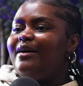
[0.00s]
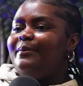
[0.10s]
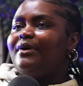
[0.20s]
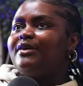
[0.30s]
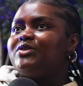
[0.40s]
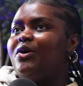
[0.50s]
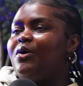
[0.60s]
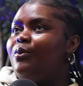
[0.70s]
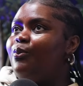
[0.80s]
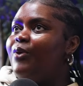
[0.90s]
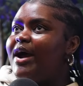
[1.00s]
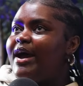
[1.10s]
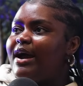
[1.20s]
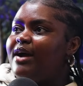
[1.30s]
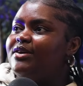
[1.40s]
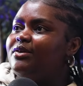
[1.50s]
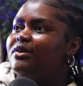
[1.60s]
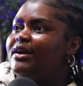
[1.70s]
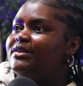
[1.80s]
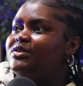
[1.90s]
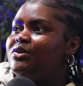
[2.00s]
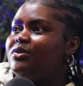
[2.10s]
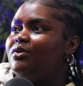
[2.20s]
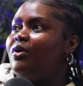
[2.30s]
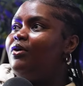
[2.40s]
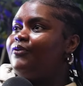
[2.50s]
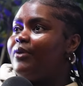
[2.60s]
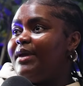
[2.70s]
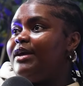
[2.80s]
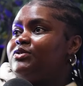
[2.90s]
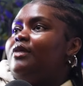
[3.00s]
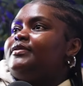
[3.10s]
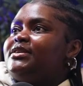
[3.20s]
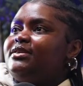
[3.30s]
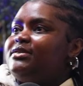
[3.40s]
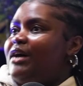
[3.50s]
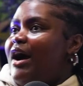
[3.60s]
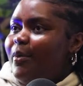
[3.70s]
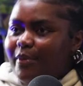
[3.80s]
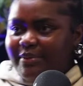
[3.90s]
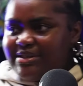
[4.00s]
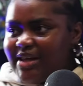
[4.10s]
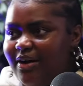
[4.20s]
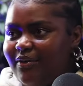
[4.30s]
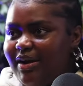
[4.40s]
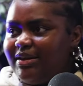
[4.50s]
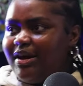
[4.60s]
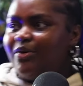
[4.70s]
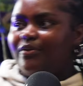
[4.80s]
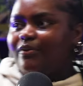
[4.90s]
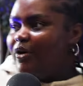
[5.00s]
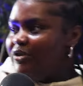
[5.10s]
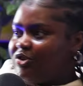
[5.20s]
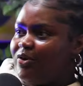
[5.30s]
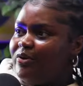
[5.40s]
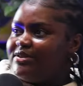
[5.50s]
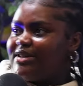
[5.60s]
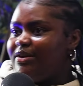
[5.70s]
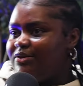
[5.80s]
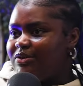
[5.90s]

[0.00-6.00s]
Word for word: Um, so where are you looking to go from here? So obviously the album is out right now. You've got shows that